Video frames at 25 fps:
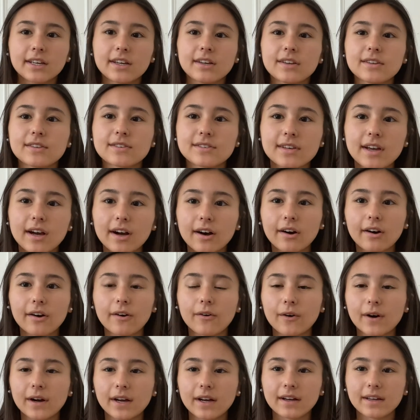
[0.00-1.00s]

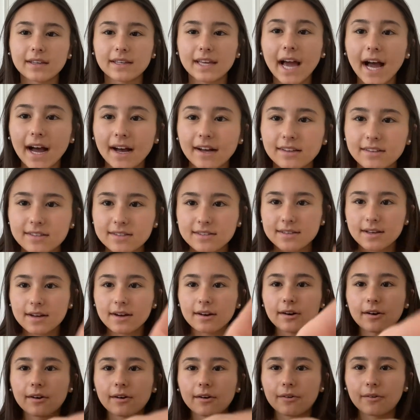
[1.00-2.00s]
So yeah,
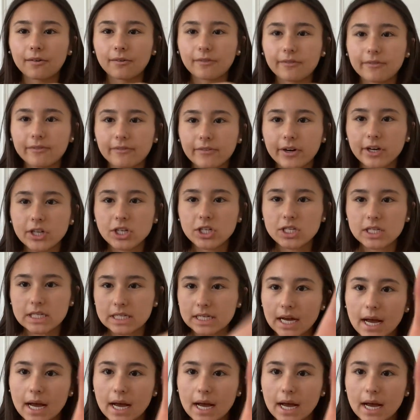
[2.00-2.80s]
so first